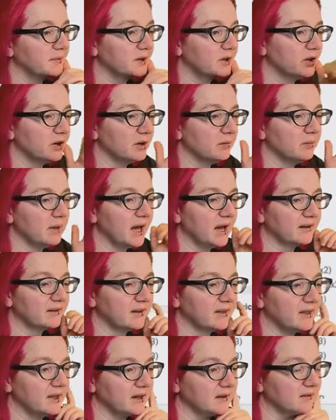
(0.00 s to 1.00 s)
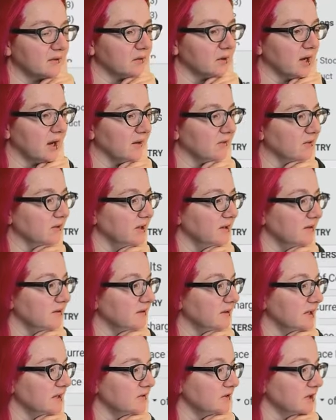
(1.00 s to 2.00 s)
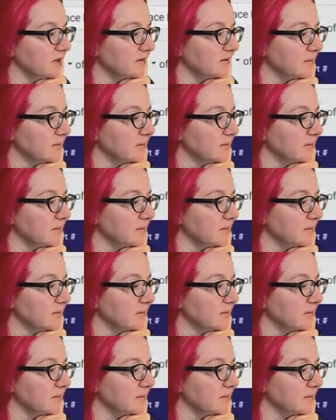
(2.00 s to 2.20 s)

current max i think is okay so let's let's look at